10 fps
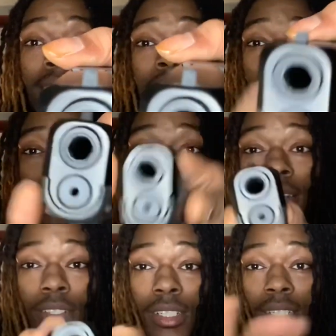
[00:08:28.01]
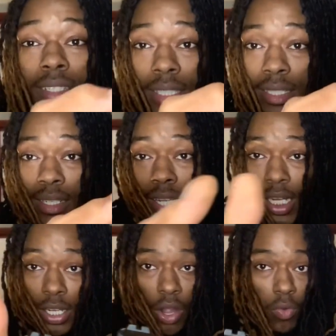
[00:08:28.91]
so that energy could just
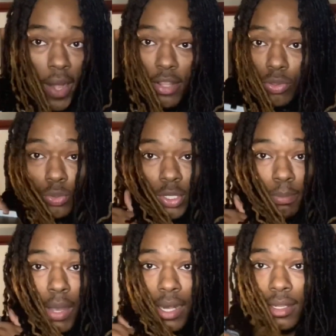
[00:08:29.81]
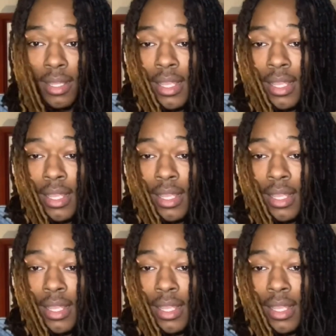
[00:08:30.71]
go right through your body.